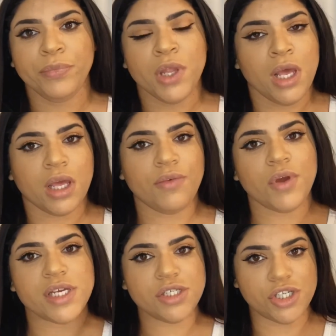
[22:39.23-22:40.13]
give you
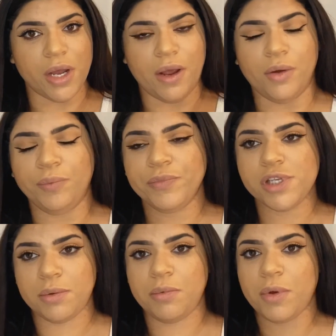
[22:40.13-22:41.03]
guys a shout out
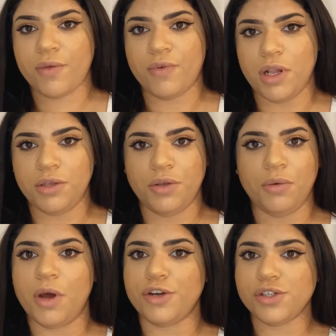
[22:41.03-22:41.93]
so people can follow you
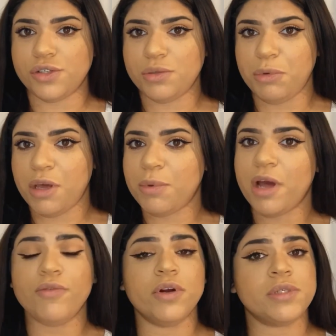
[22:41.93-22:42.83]
on your social media
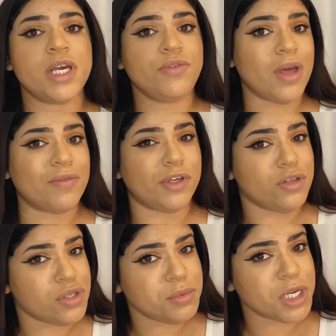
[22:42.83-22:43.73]
platforms. If you have a
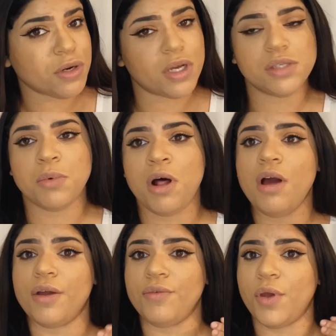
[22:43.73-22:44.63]
YouTube channel as well, I'll
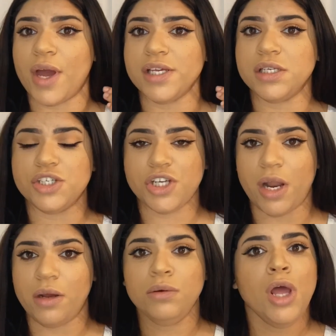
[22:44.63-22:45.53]
give you guys a shout
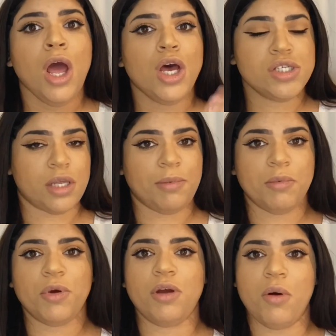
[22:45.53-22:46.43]
out so that
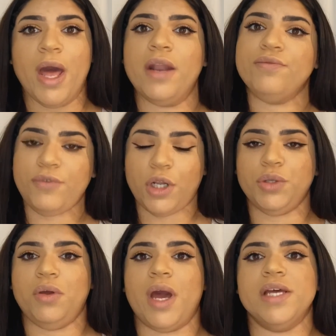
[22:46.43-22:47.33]
people can go ahead and follow
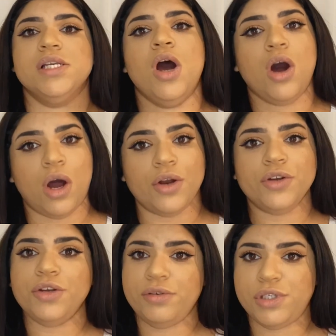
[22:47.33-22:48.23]
you guys on your
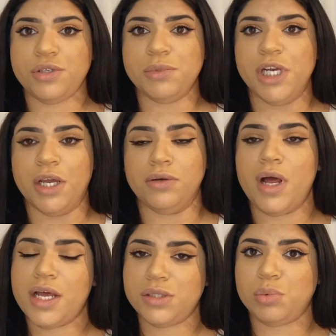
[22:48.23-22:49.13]
YouTube channel
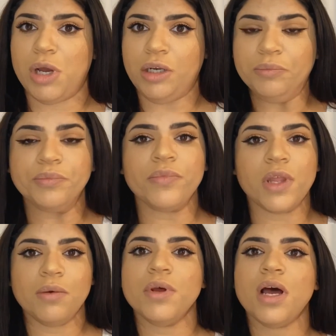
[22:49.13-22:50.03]
as well.
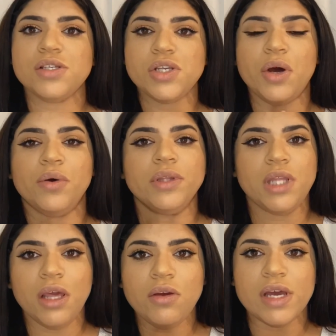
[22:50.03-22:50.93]
So
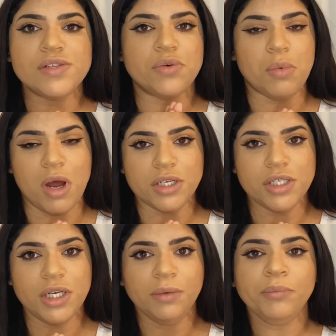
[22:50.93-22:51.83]
thank you guys for watching.